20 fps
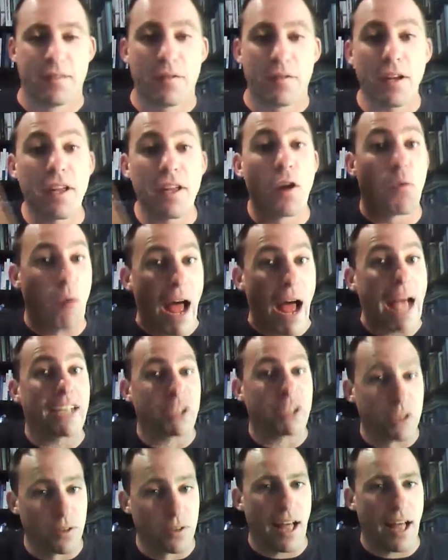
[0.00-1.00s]

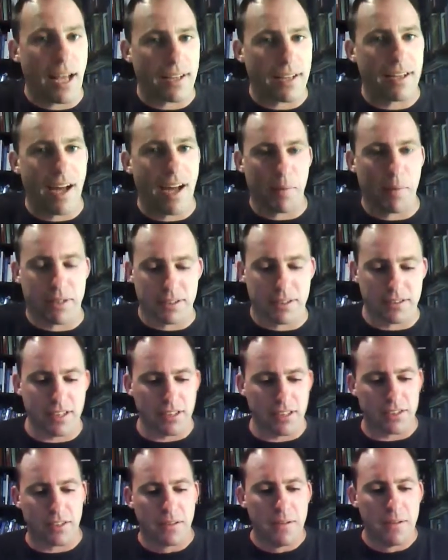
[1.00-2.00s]
Rational economic
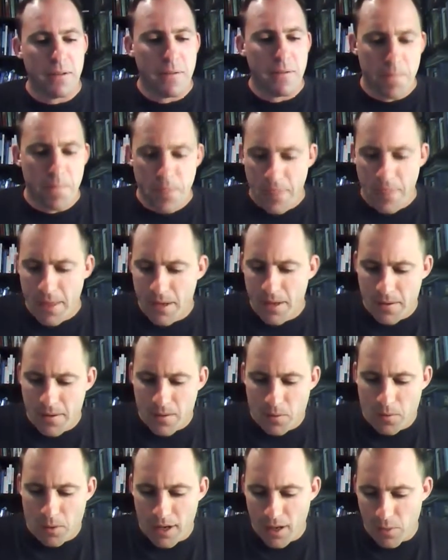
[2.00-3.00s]
decision.
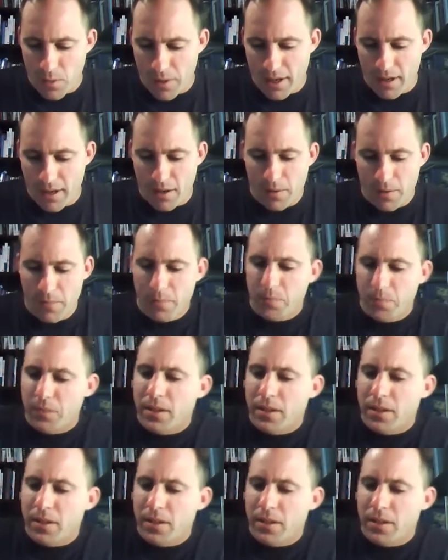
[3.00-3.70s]
Well, here we go.